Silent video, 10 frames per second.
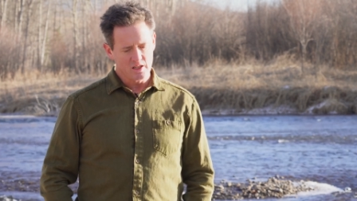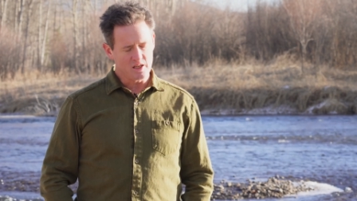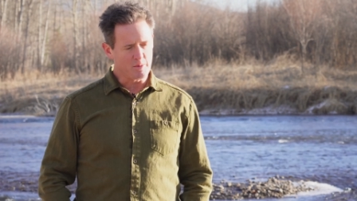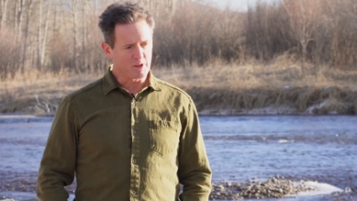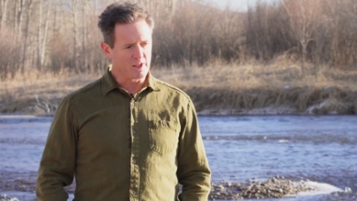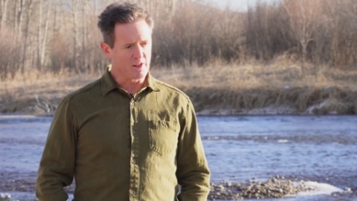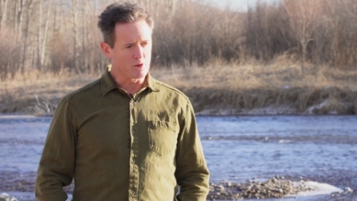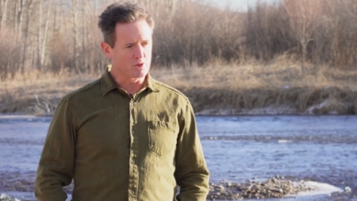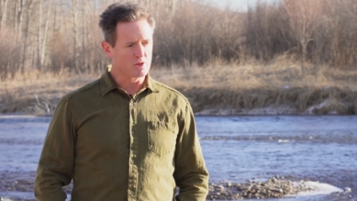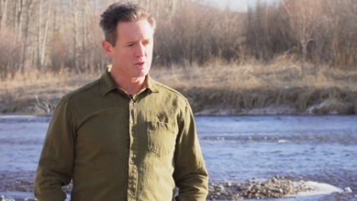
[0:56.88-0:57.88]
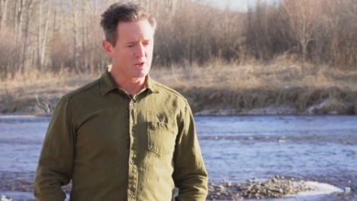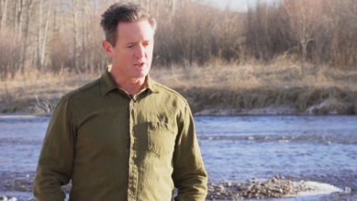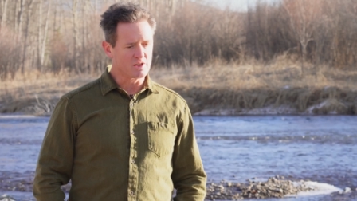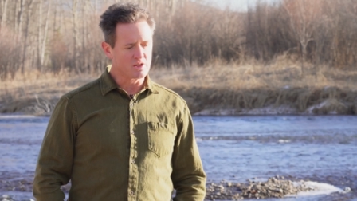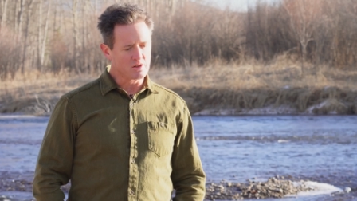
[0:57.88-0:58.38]
typically
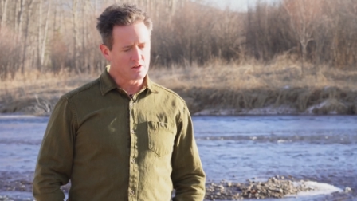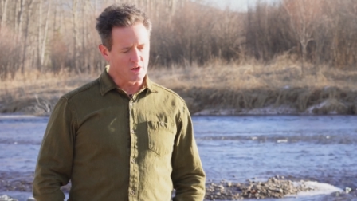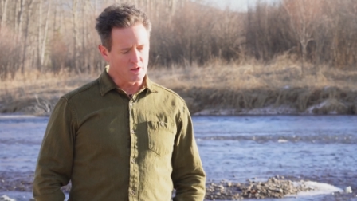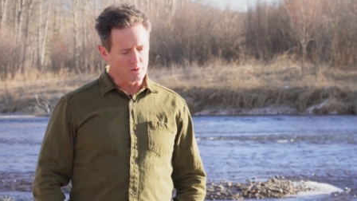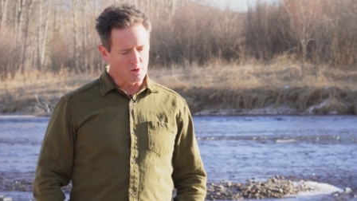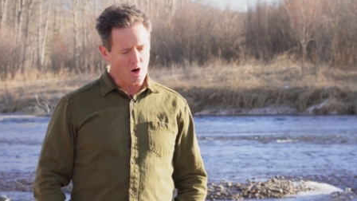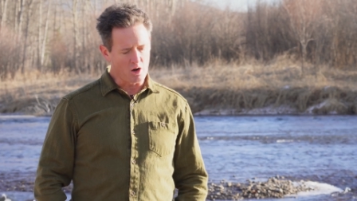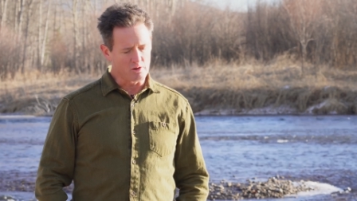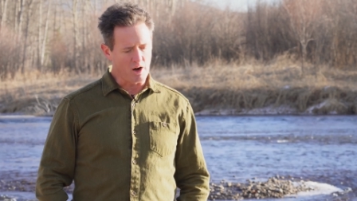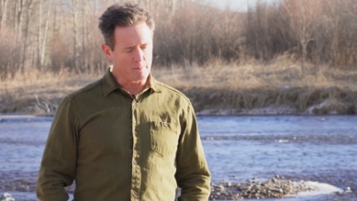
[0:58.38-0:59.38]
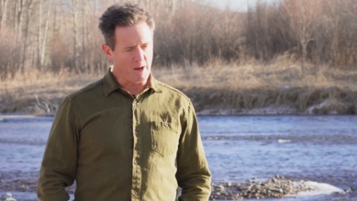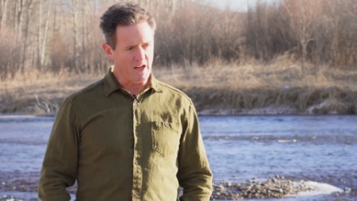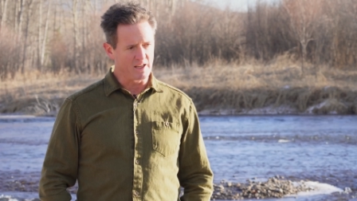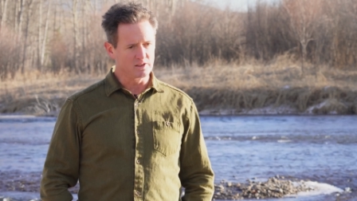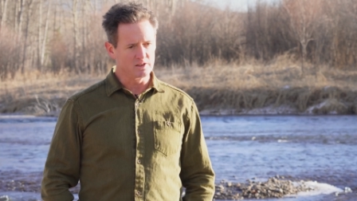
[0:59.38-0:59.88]
the hard rock
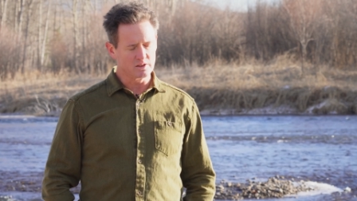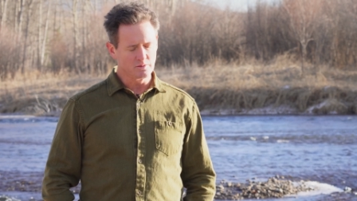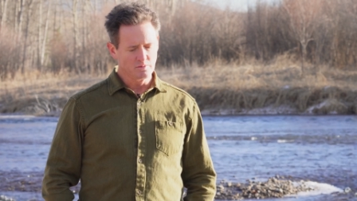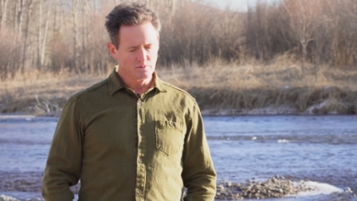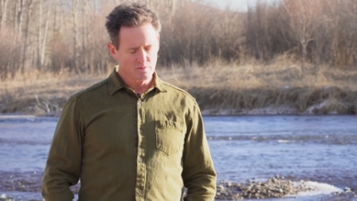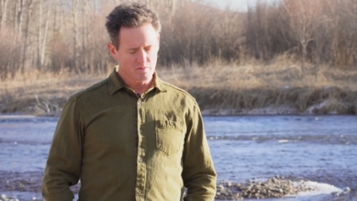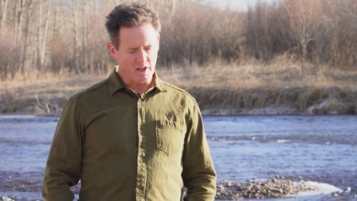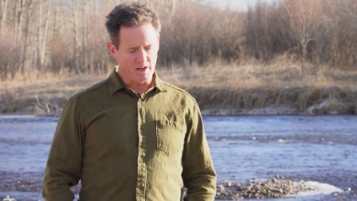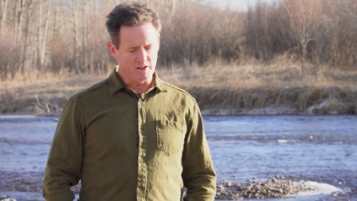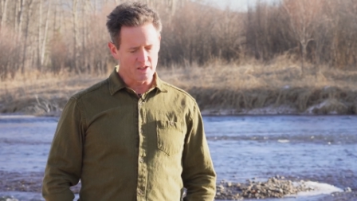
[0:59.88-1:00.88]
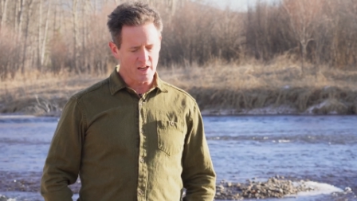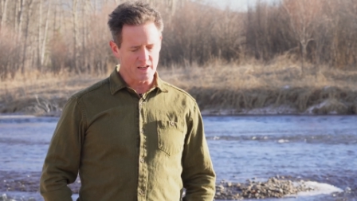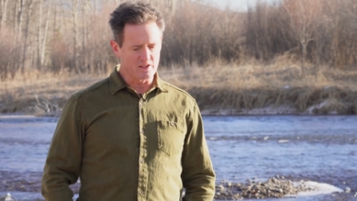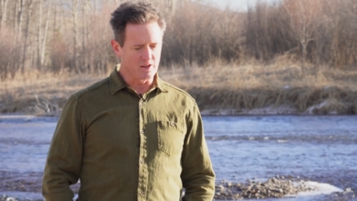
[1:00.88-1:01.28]
mines, and in this case